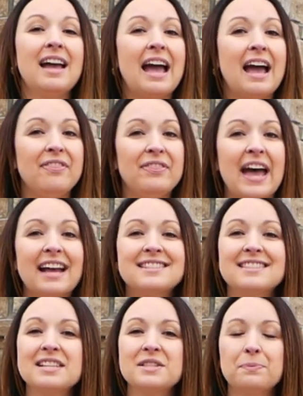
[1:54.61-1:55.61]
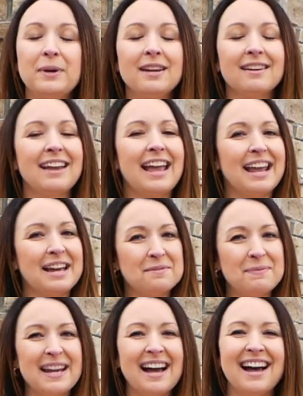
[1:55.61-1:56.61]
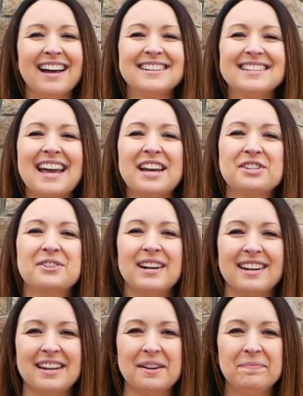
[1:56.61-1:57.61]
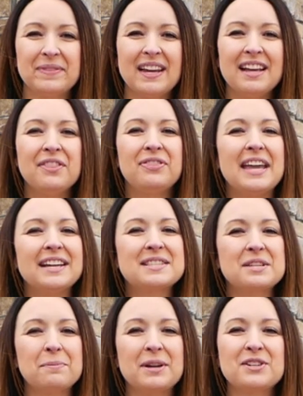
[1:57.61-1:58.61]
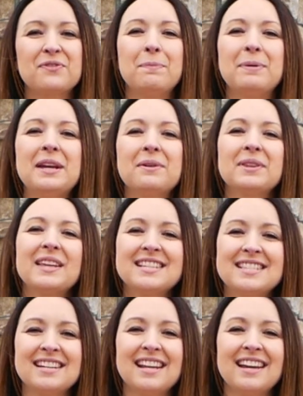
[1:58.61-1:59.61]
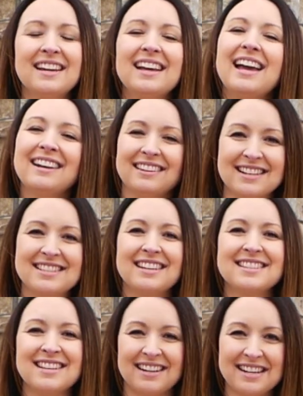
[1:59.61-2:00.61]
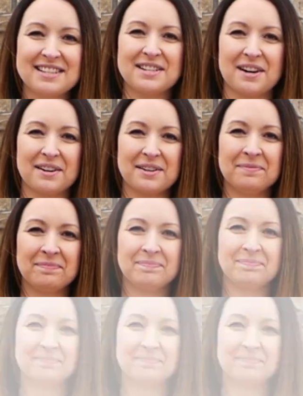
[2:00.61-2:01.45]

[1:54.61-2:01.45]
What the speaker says: And that's this week and beyond at Trinity. Thanks so much for being with us today, and let's get Sunday started.